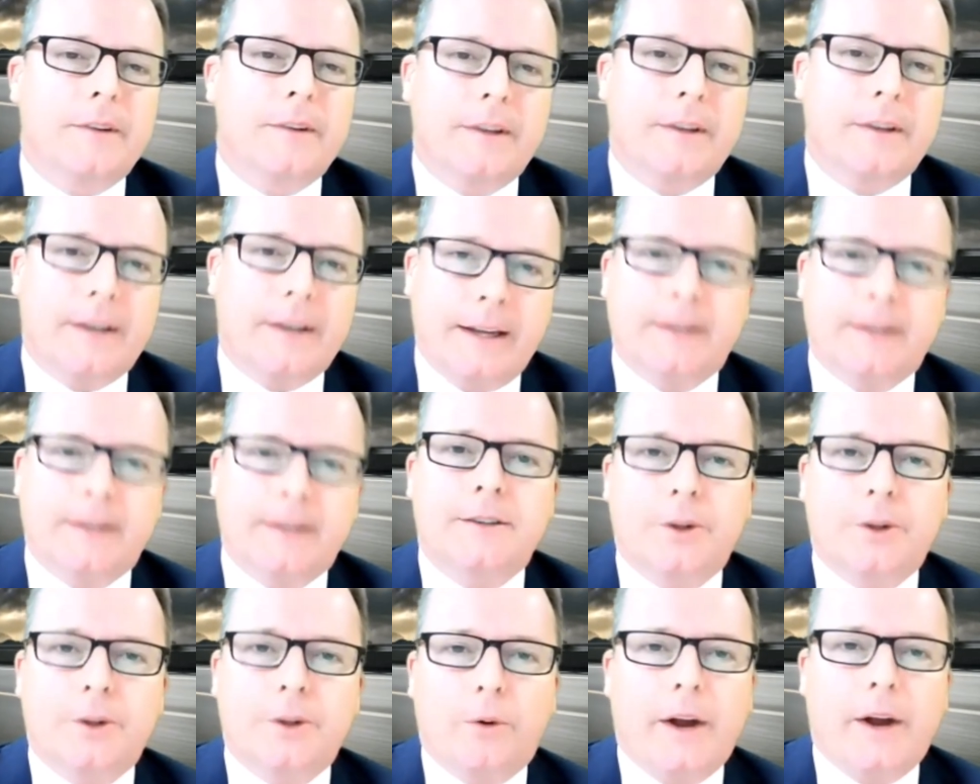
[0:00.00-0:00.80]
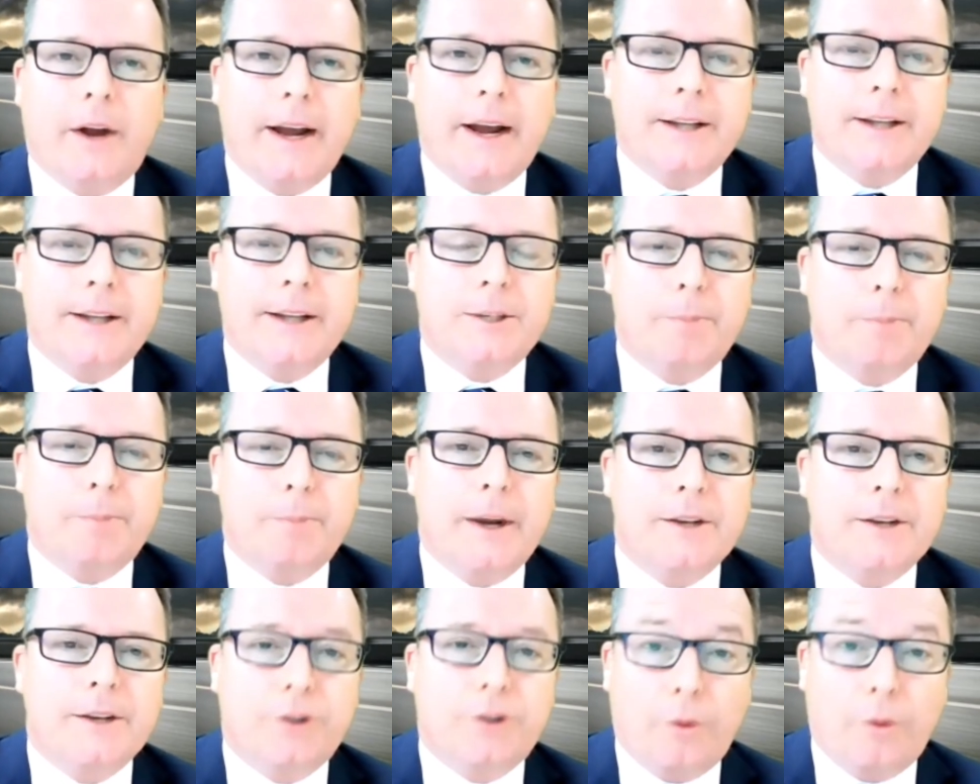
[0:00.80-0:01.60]
get into the right
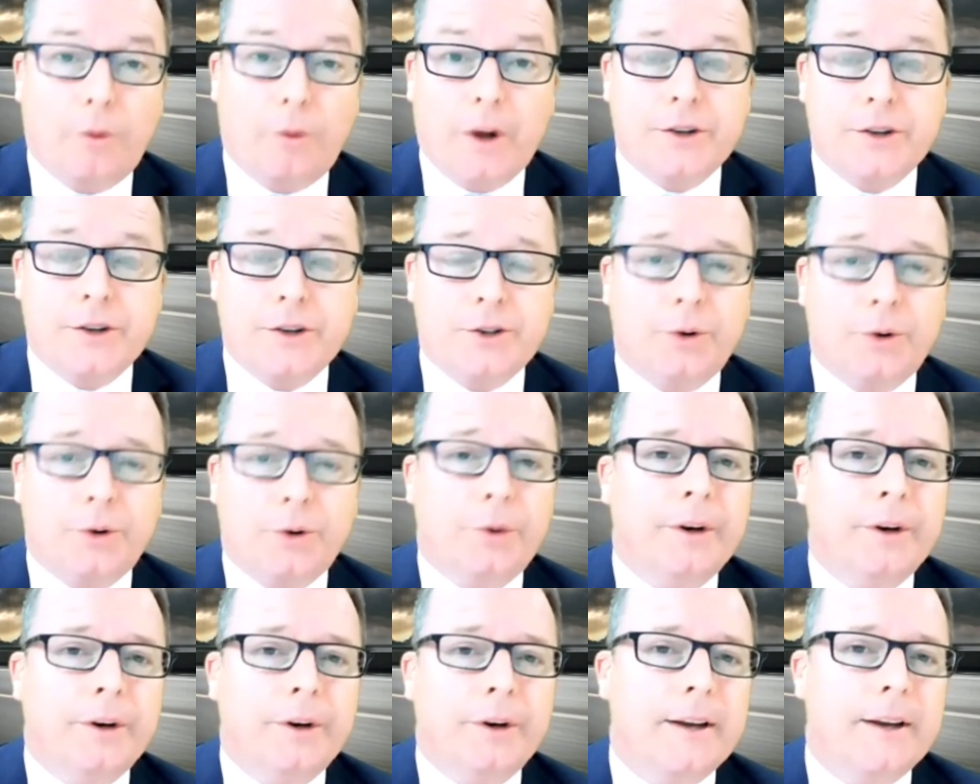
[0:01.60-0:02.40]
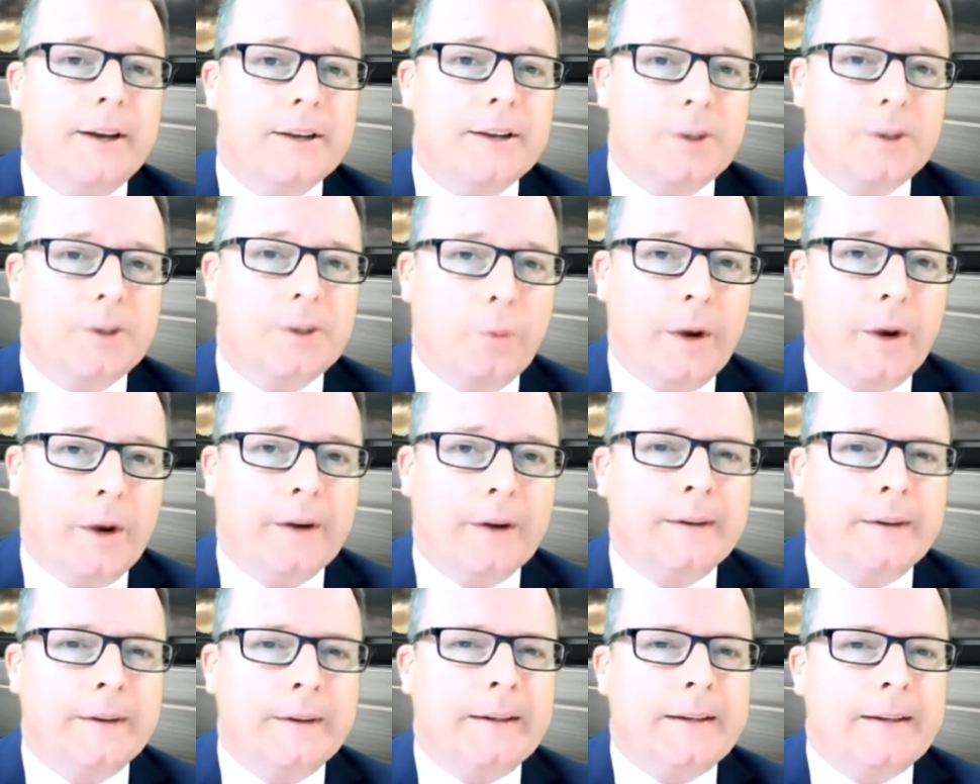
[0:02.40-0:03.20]
headspace, the right zone, as it
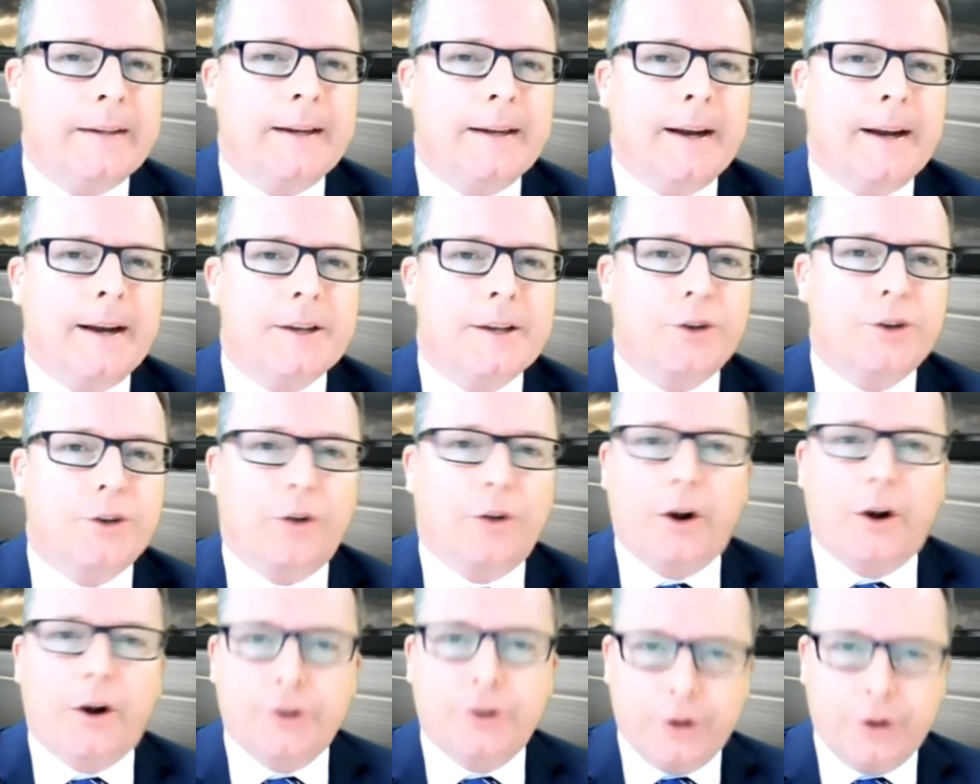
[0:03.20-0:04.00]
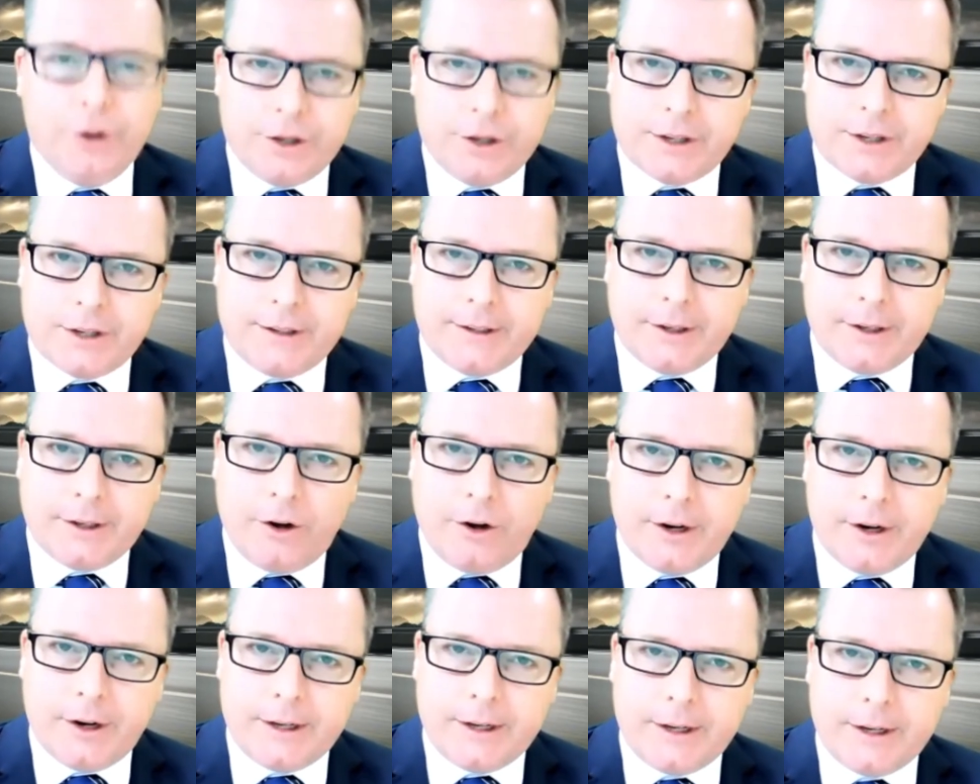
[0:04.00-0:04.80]
were, so that I knew I just had to
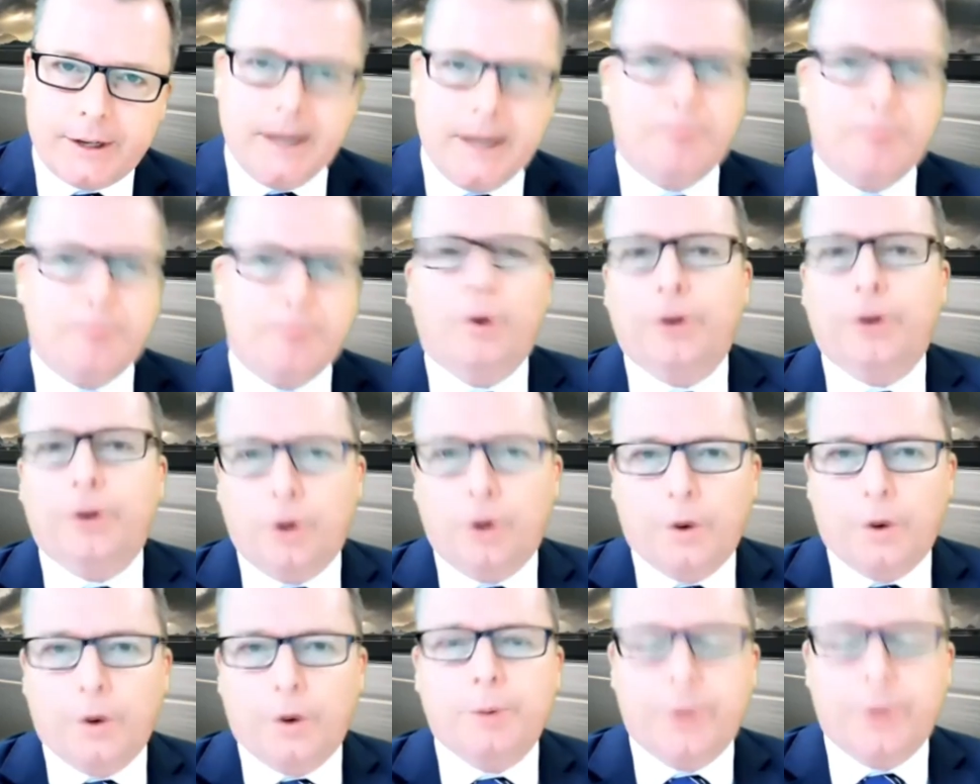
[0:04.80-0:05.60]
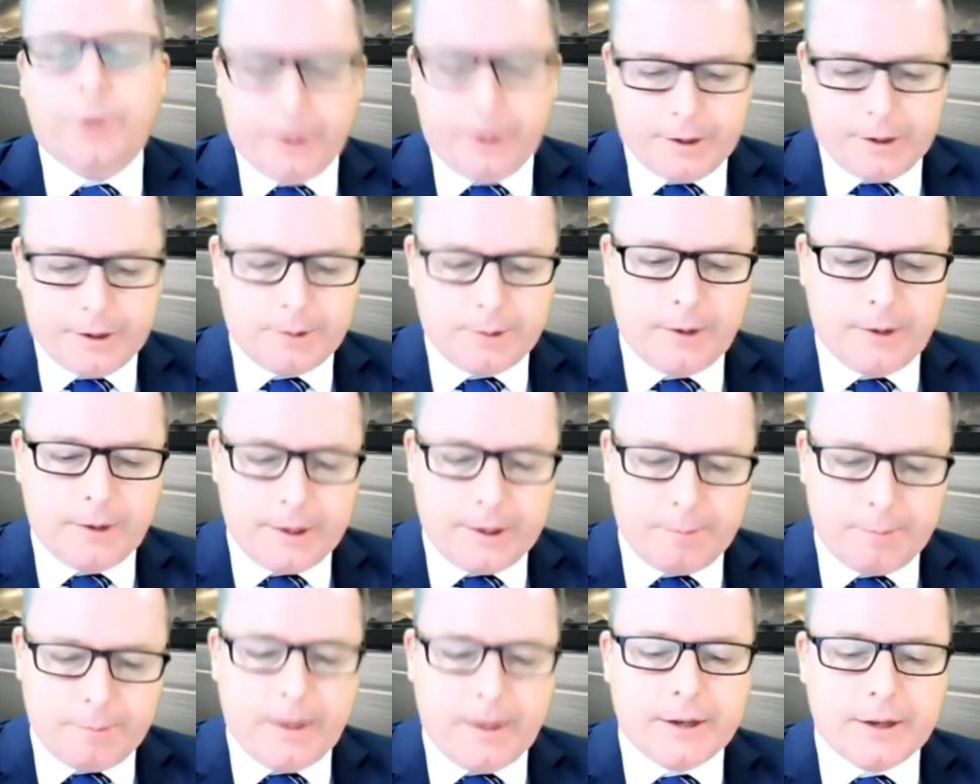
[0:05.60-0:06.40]
kind of keep on going with it
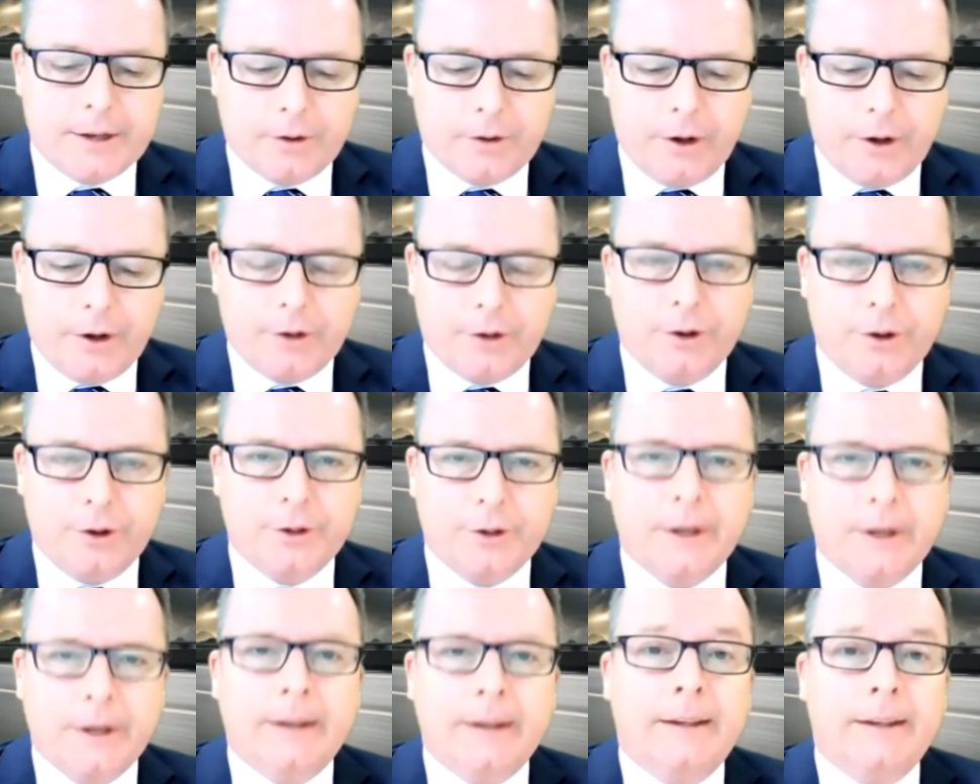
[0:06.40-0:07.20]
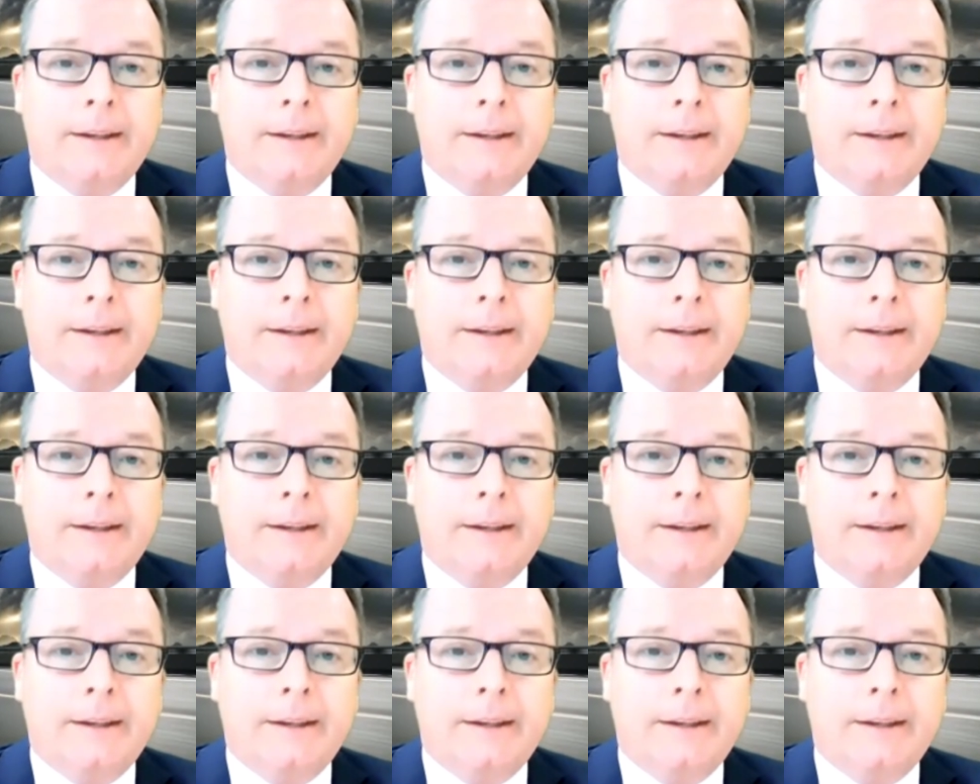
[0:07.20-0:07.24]
as best I could.